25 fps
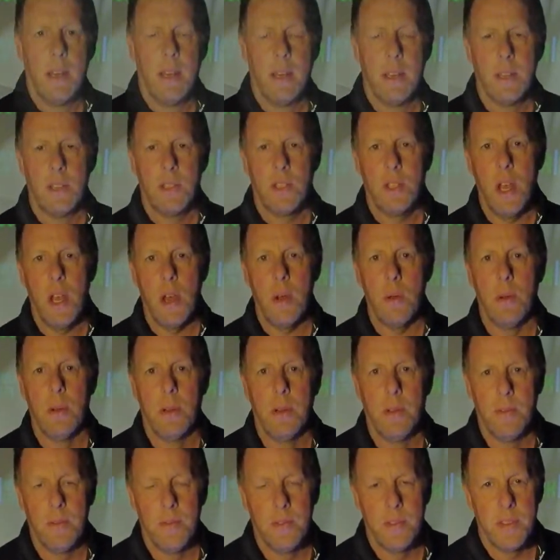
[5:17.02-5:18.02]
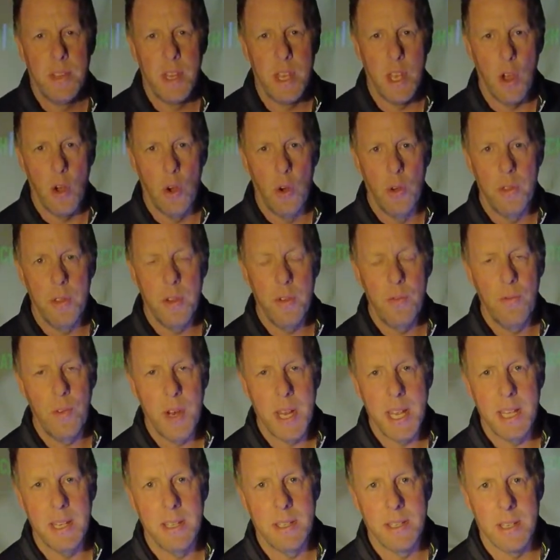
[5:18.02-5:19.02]
Okay. So, the other
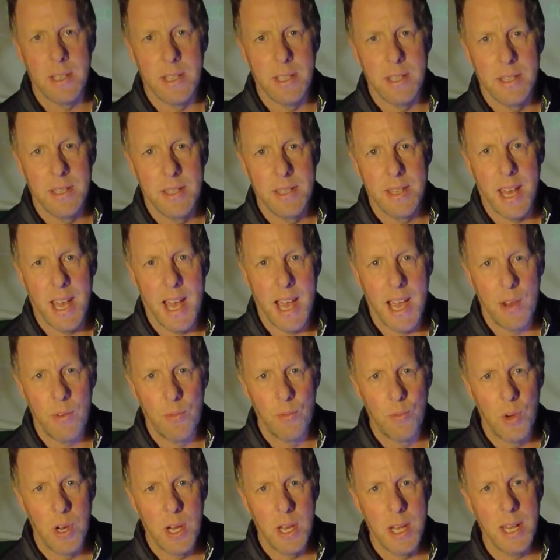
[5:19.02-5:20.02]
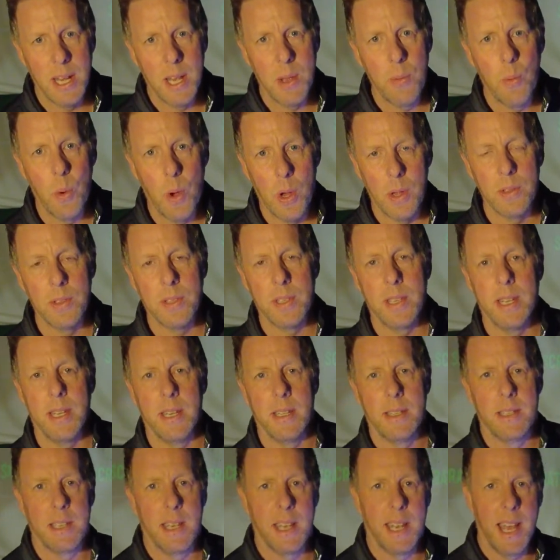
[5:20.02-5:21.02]
reason that I really
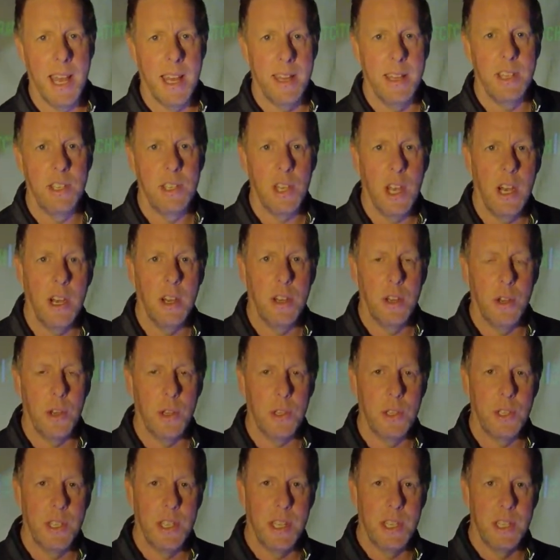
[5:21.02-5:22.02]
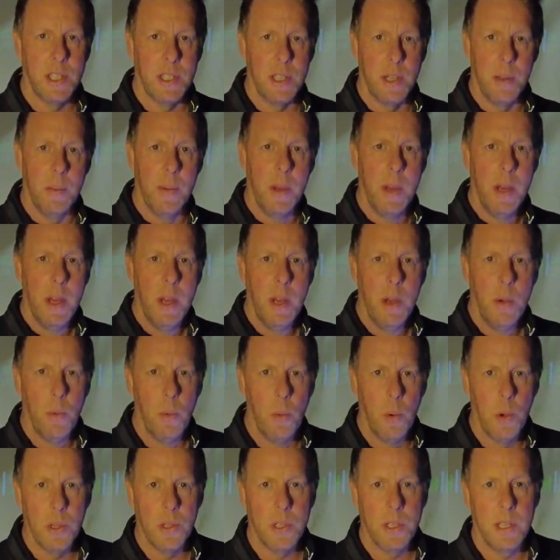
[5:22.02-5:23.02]
wanted to get this Arccos system
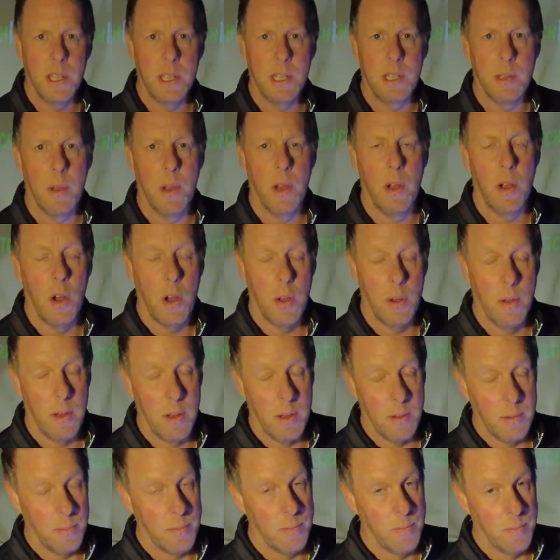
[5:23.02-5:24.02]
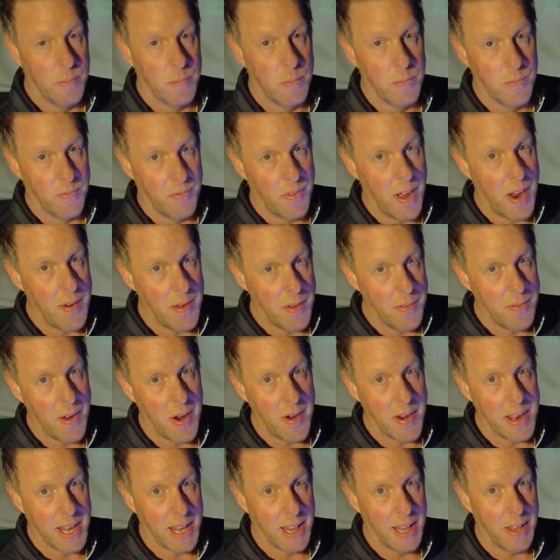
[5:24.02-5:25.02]
was this very,
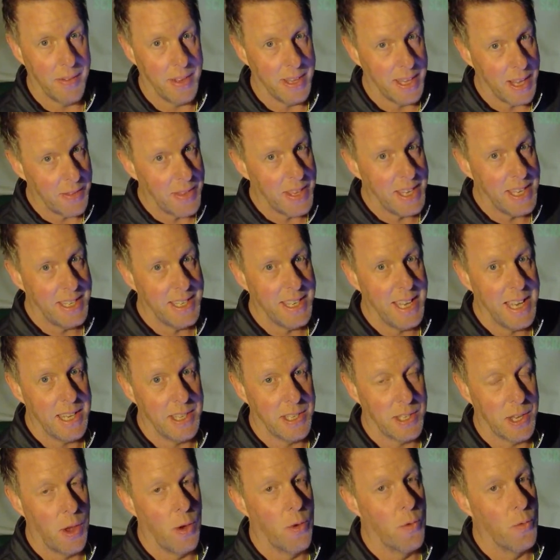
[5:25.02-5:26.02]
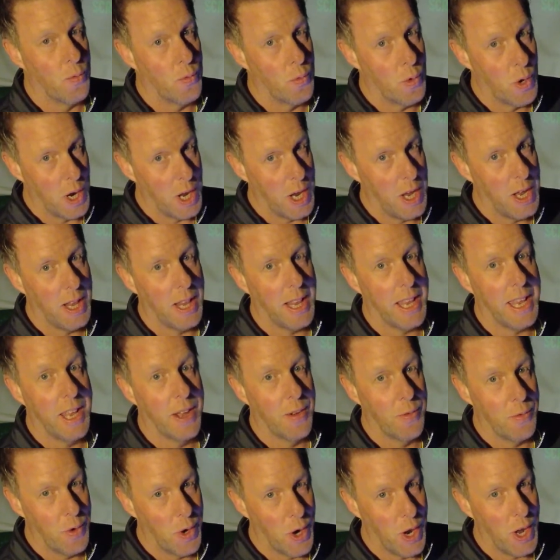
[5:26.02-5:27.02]
very clever. Now, this is really,
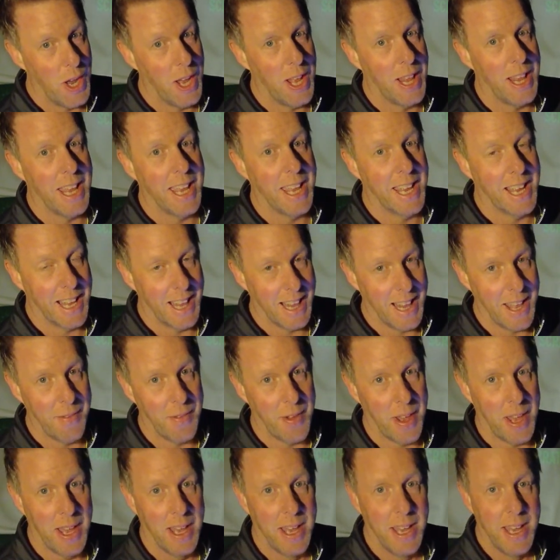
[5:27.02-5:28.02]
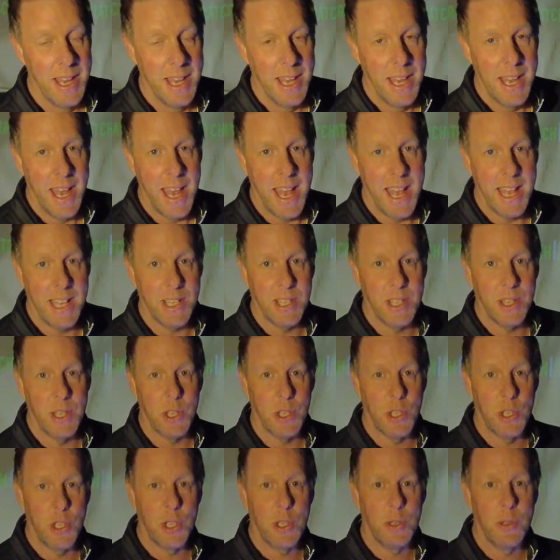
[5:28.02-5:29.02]
really clever. It's the
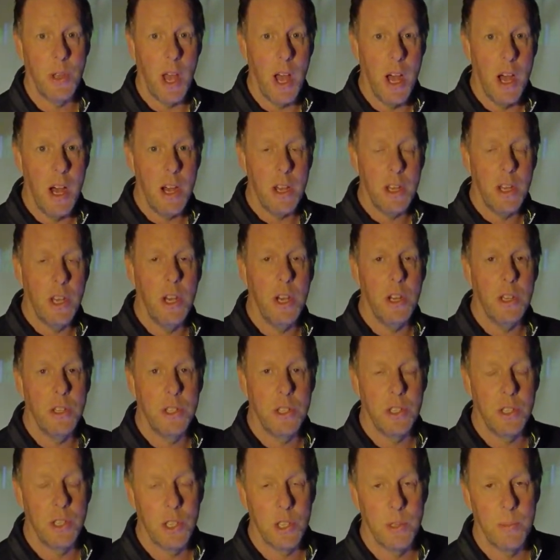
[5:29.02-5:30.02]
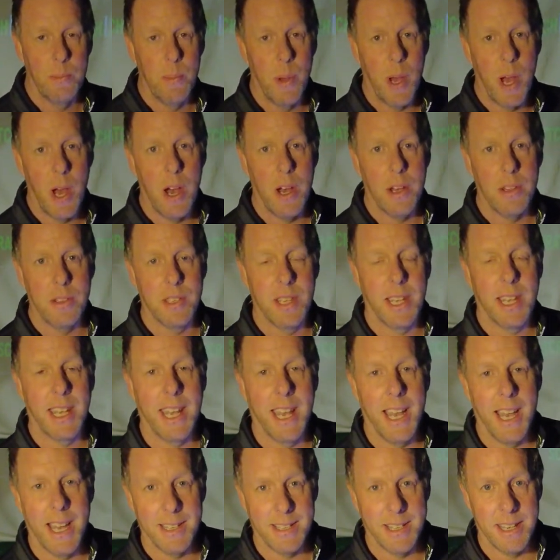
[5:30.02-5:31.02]
Arccos Smart
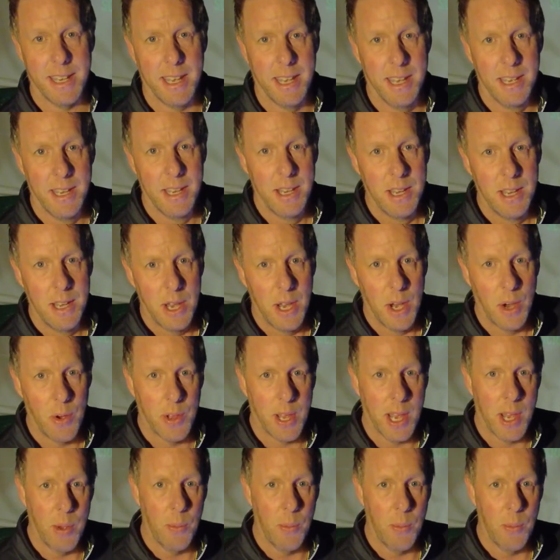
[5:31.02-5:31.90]
Caddie. Okay,